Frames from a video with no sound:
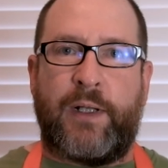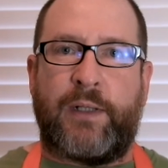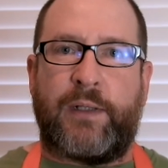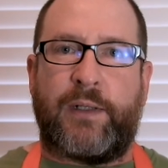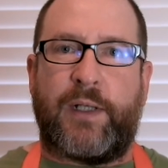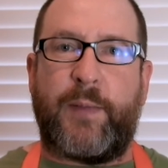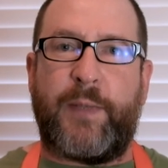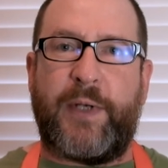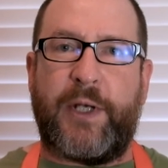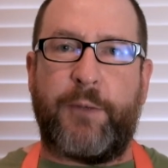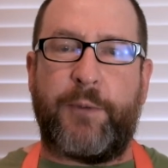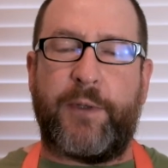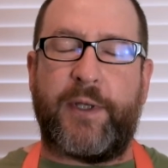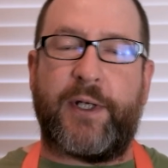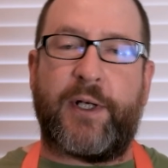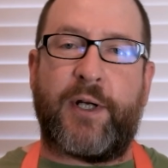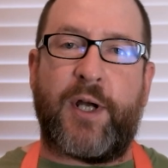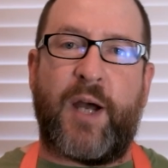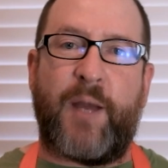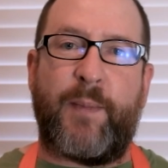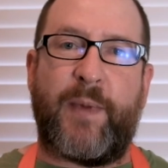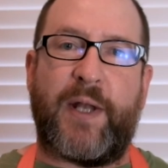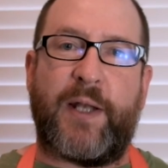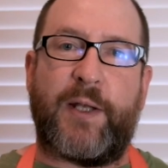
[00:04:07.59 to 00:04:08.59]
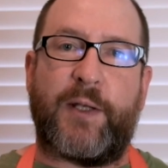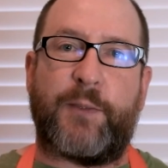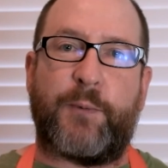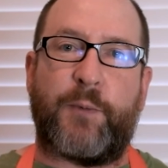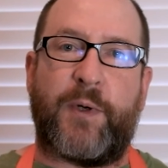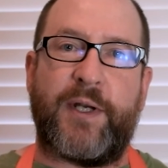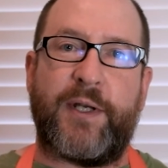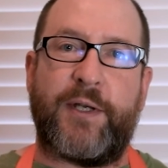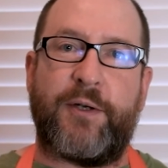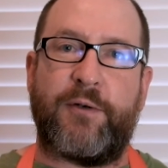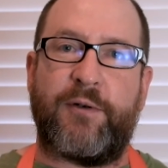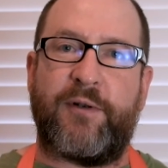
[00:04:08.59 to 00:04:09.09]
Let me know in the comments
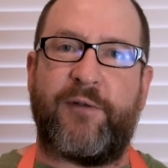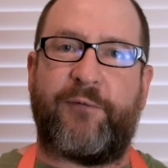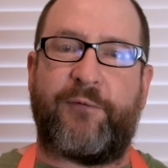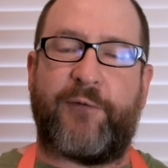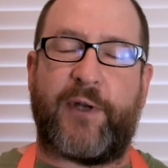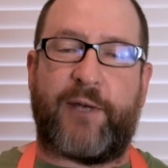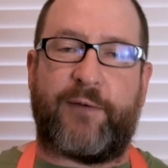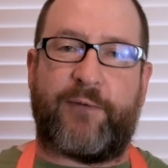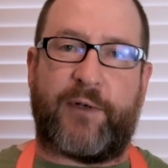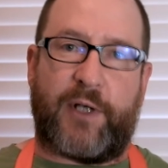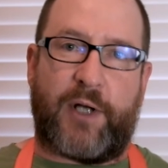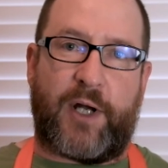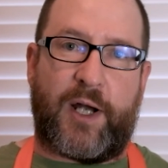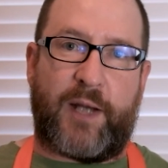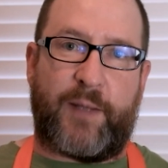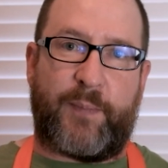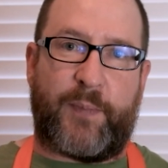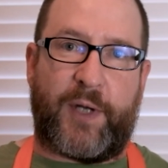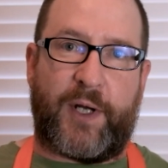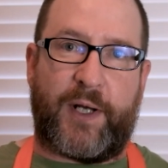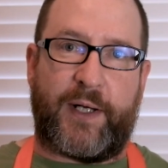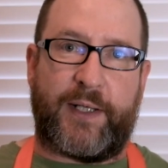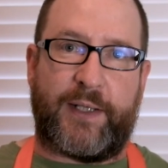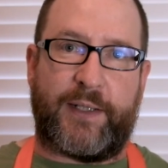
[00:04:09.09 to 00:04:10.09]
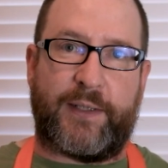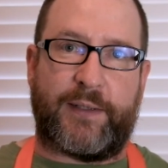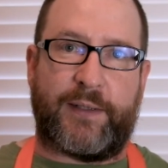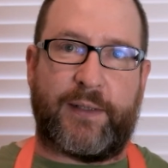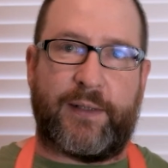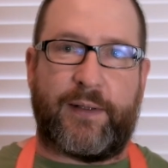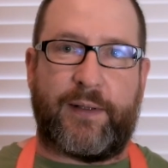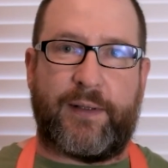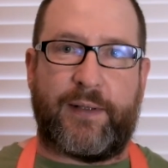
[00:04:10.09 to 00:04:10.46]
what your favorite hot pot is.